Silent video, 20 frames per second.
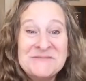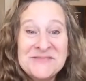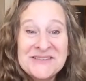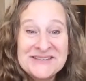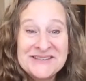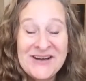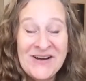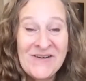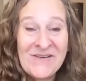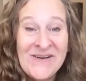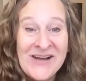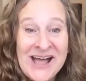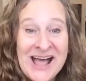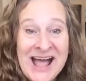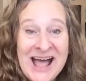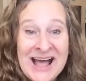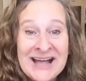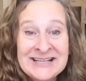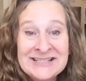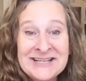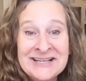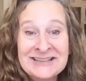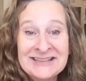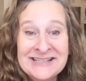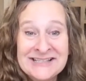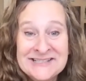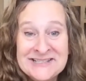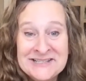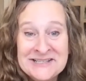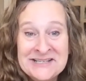So as I
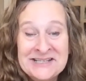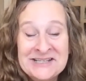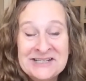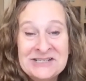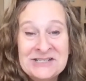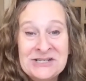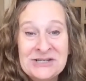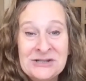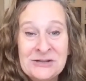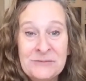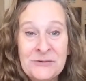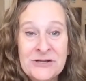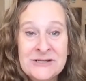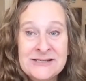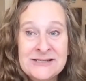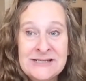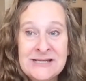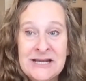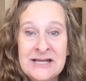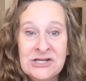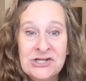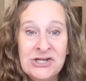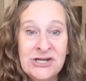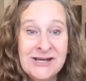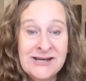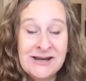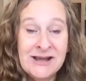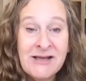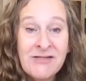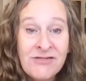listened to the
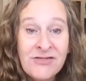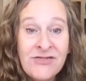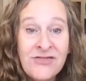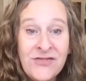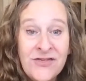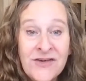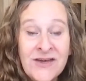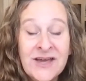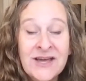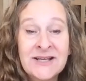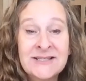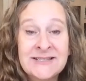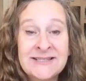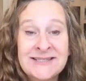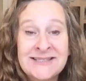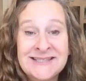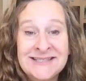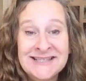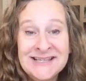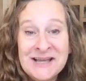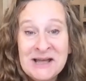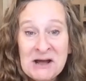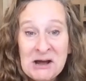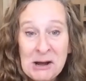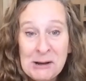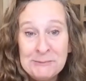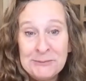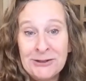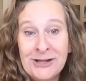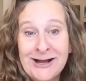presentation, this
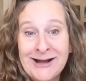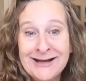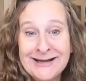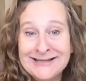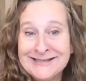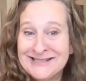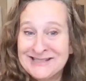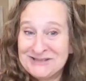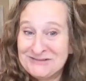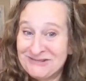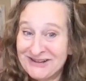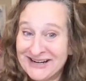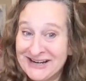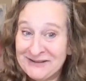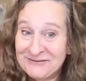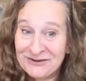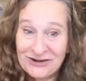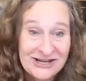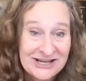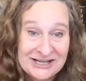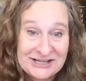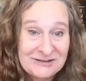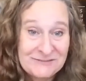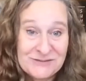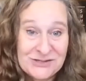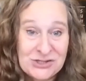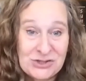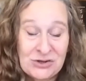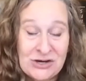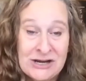applies to whatever income
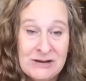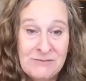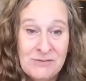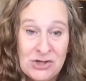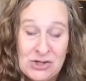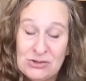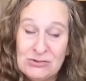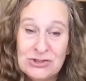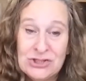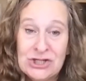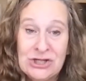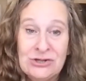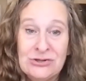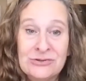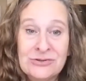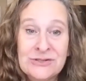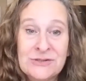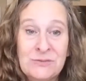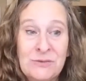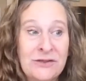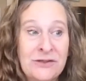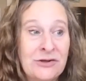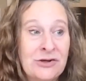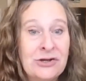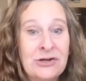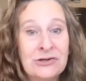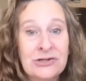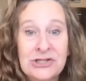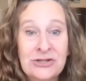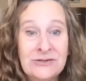stream you choose, whether
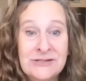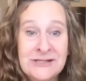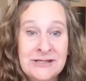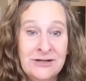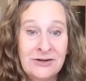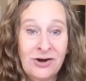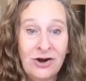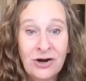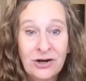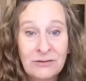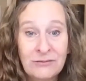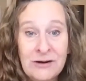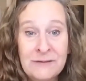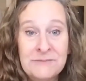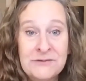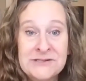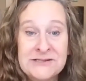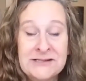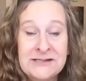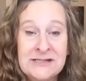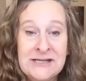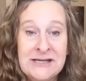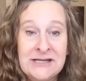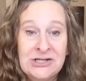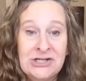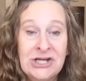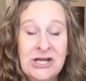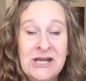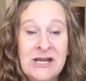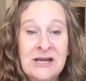you're choosing art
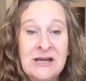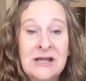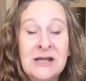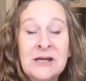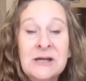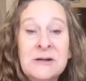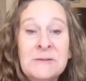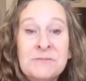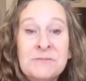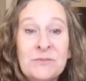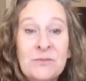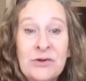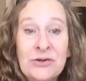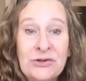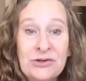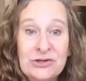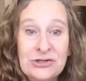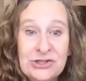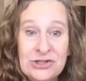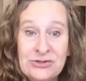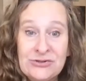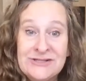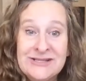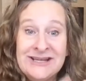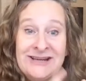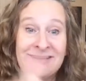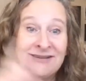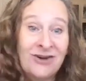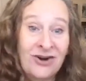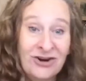representation, whether you're
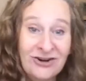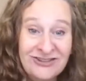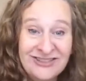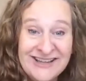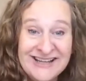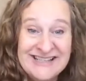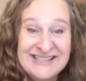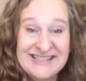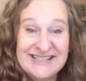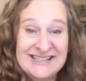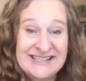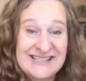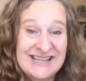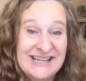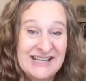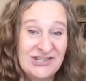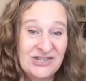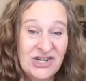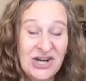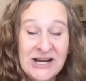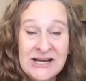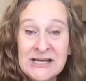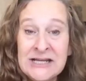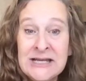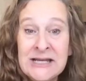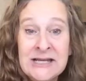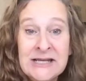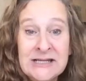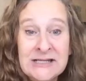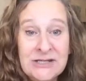choosing art licensing, trying to
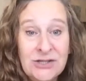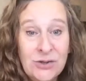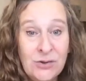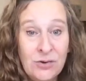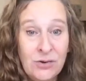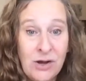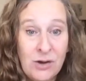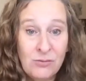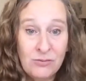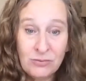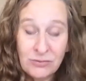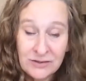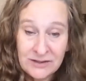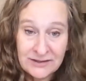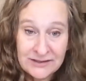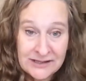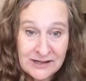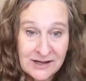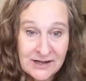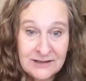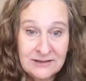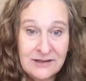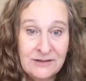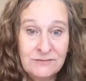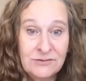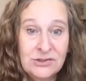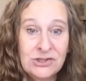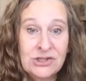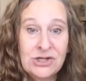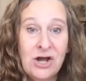get into a really high
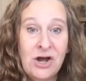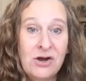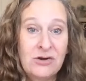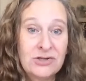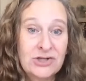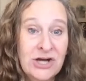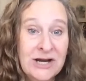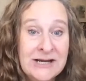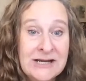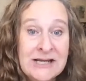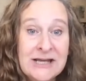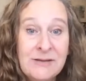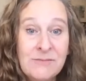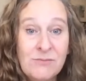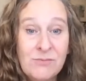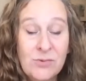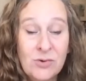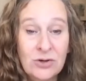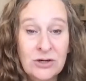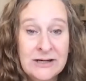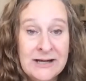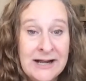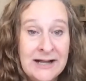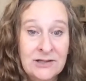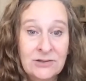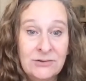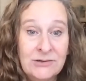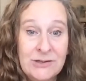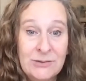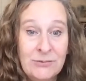level show, trying to get more
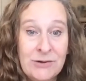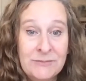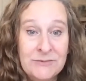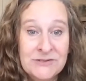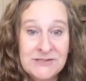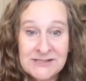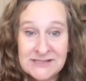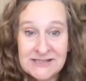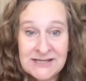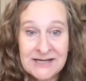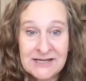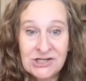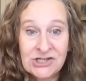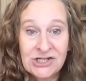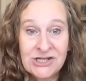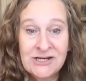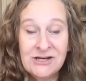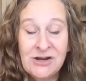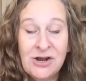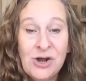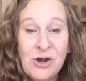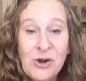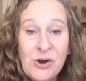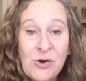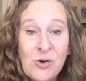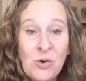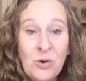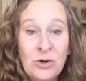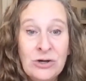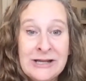gallery representation,
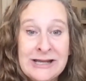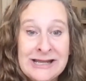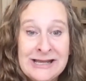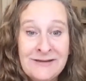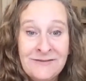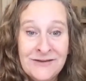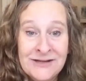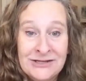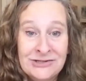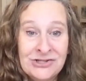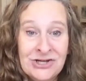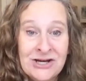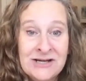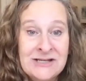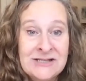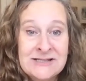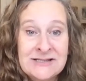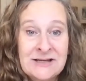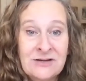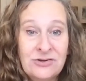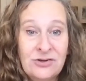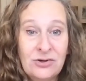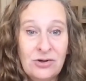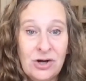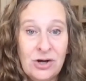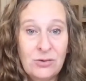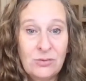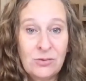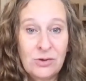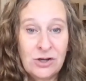or even trying to sell your
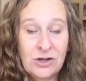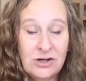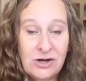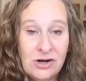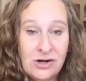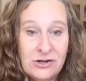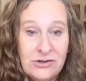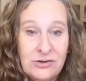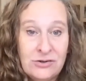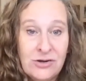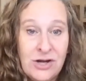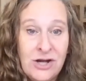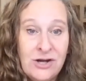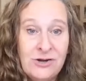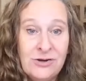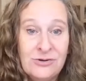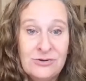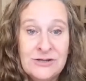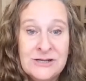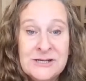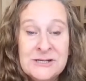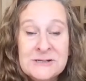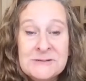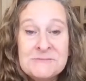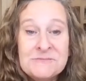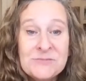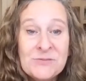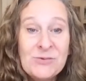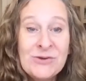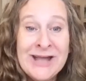artwork on your own.
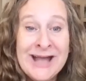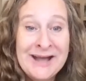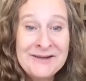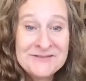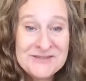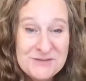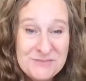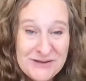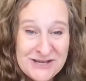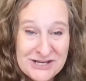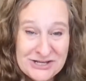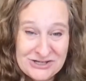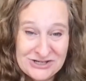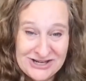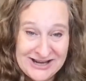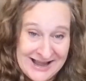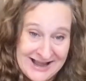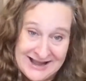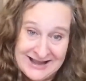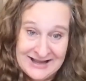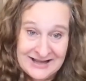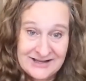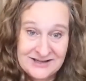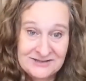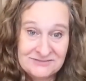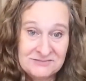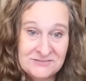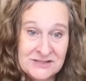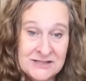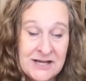We have to be a good egg.
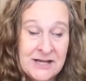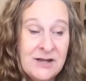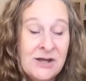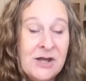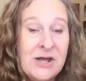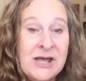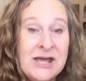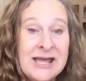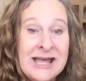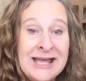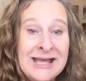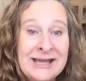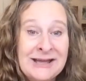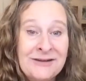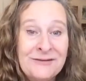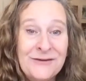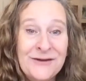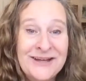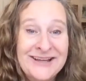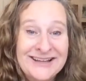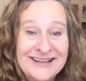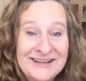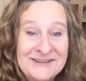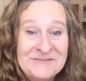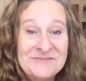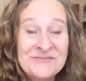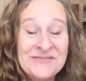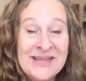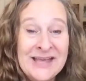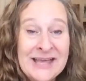Okay.
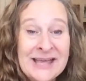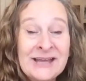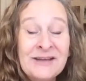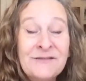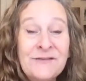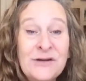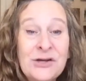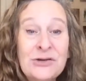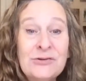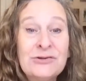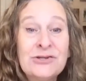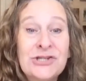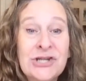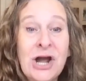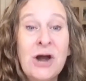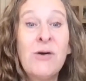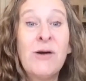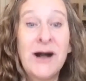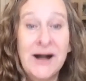If you show